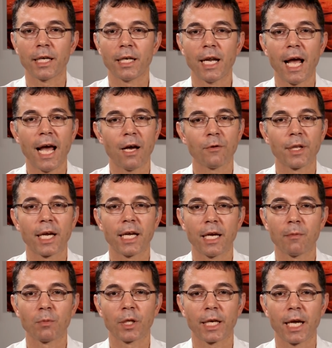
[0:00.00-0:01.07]
and how they
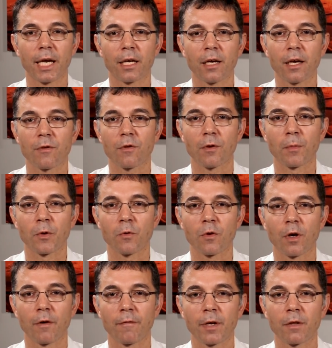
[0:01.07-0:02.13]
implicate customer
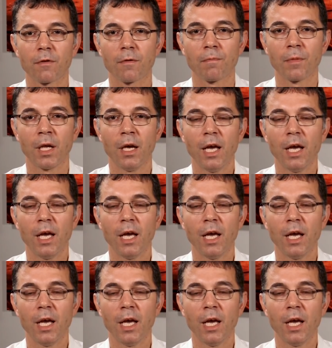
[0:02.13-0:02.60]
service,